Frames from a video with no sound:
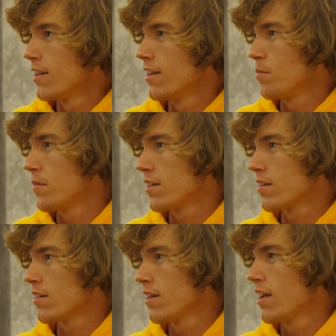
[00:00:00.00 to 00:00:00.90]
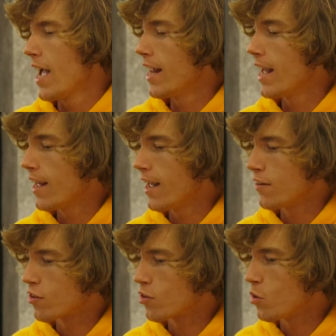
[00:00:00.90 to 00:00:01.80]
You gotta just not be a
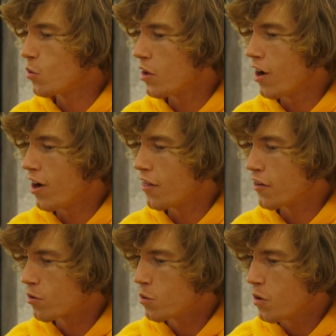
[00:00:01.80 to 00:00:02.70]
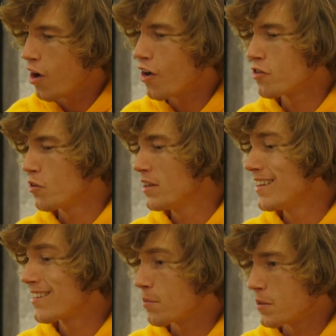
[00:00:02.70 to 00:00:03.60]
pussy and take the risk. The school also
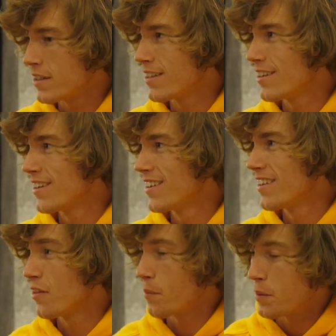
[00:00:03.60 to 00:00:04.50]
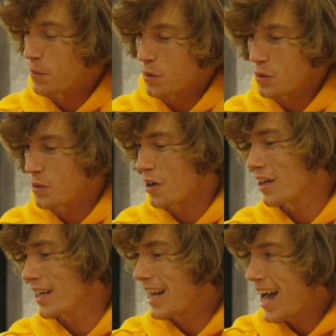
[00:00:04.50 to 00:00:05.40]
discipline the people who
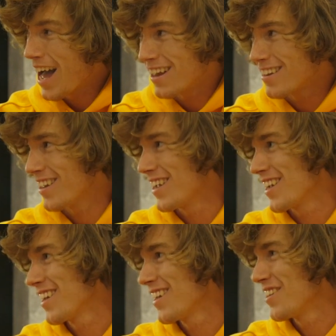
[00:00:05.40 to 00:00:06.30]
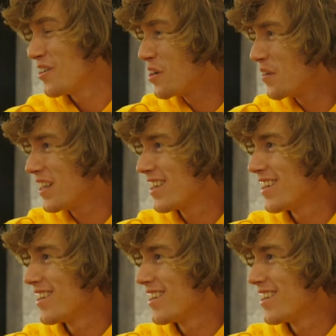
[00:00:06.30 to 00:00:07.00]
are not like, you know what I mean?